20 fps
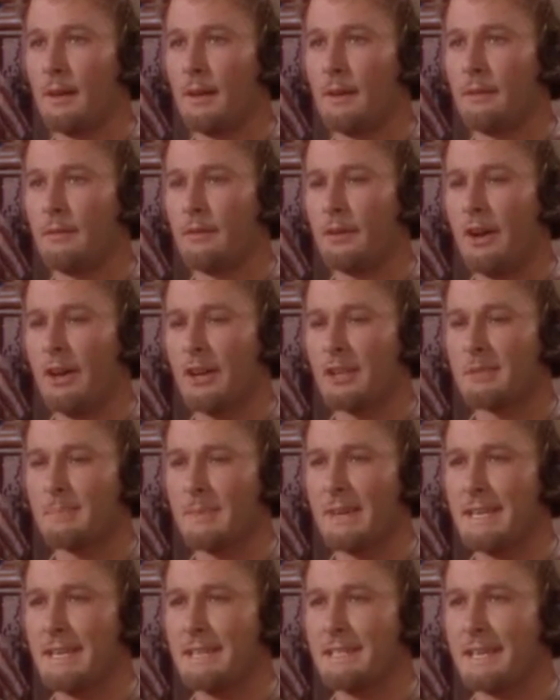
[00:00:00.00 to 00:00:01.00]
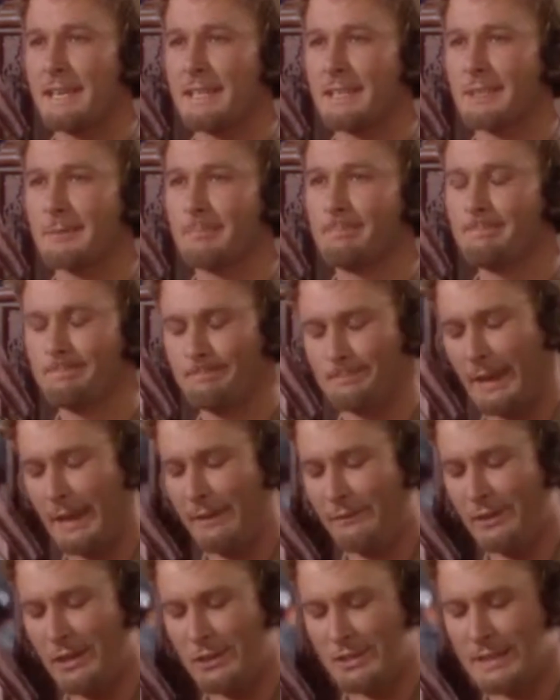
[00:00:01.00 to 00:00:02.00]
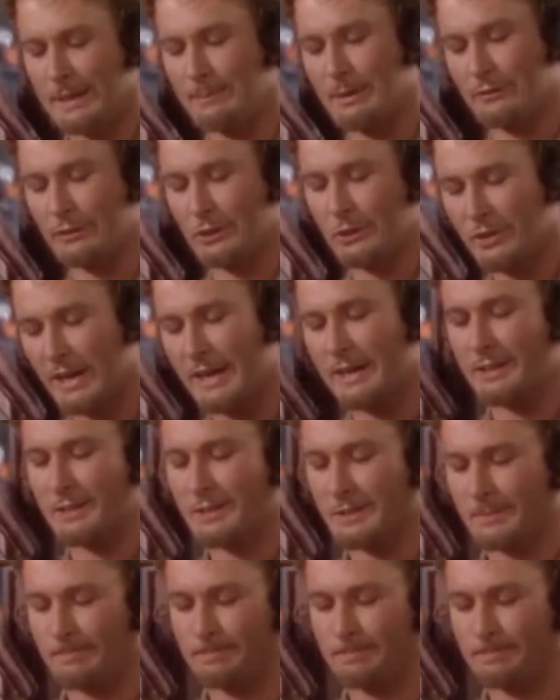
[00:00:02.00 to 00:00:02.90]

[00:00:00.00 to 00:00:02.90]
For honest meat, yes, but I've no stomach for traitors.